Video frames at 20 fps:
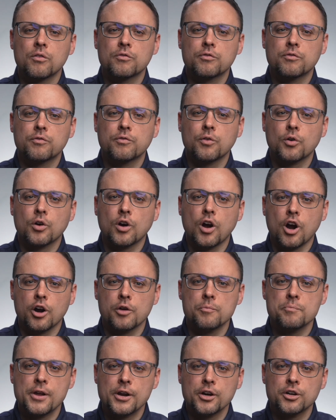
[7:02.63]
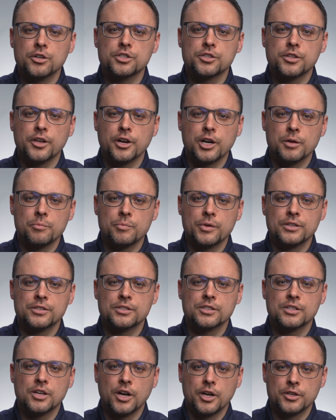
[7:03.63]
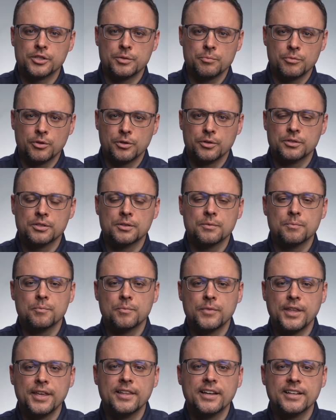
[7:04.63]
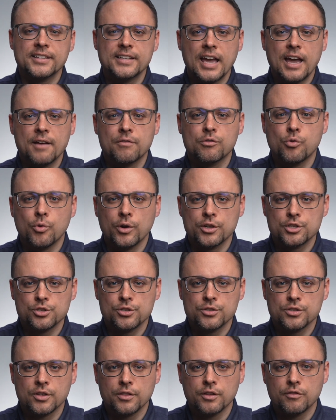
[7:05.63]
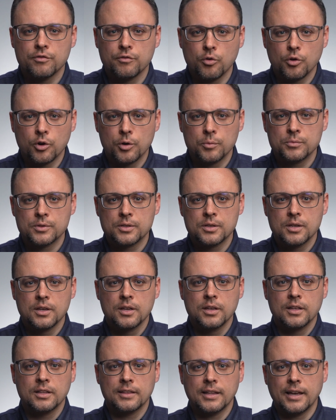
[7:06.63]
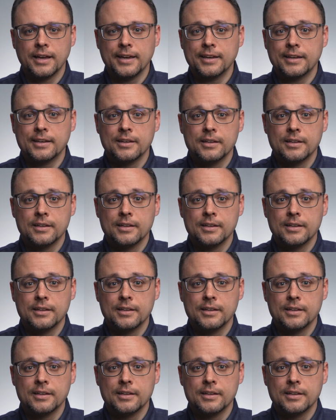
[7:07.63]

For our marriage therapist customers, they like to have questions on the forms like,